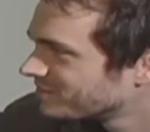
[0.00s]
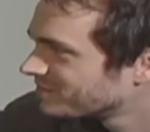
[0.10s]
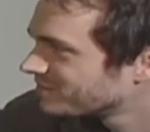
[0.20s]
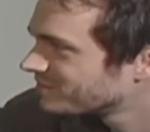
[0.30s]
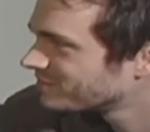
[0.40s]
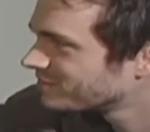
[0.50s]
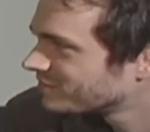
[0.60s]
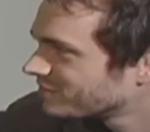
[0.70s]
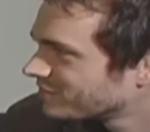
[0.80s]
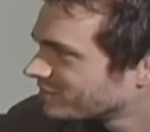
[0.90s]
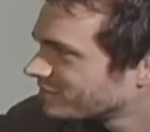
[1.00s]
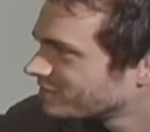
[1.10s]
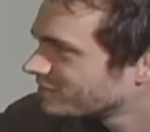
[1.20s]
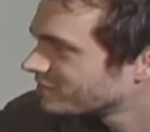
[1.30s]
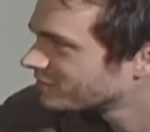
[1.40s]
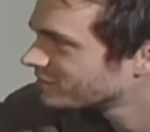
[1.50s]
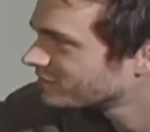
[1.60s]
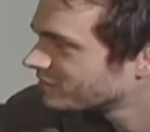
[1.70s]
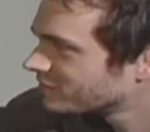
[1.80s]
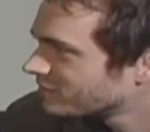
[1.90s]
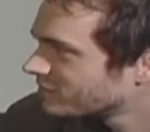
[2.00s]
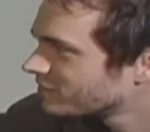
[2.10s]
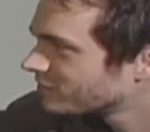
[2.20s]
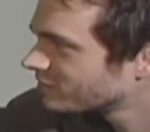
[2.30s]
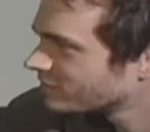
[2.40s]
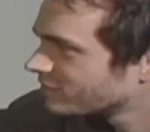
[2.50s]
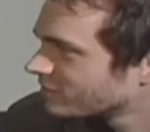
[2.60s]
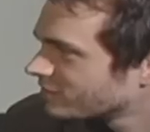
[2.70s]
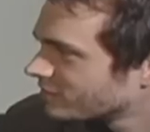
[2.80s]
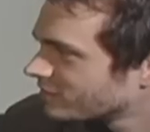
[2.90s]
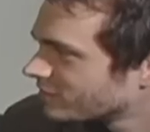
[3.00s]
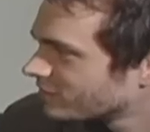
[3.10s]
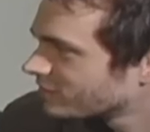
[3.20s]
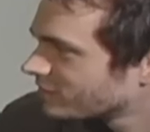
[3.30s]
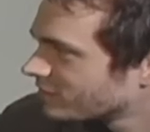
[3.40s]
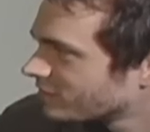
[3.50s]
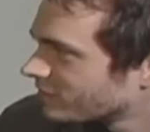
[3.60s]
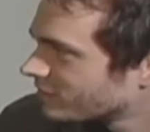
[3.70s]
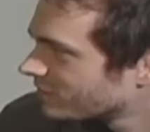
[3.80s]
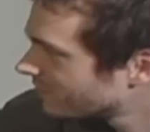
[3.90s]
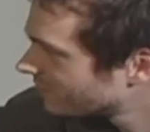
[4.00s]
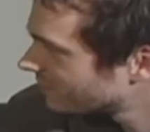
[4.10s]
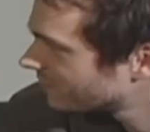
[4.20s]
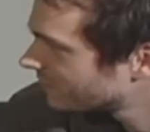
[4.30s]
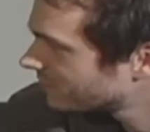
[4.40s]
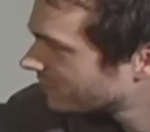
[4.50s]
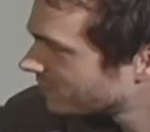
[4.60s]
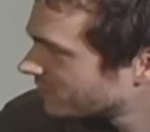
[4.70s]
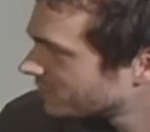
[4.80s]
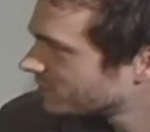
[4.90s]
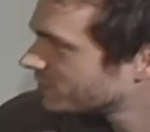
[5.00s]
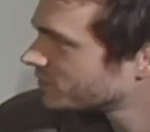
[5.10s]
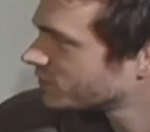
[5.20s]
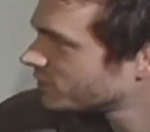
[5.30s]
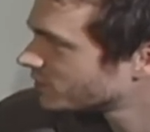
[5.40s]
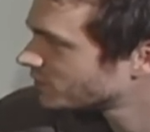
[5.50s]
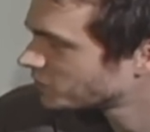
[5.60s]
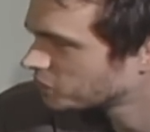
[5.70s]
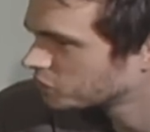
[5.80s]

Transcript: This person isn't speaking.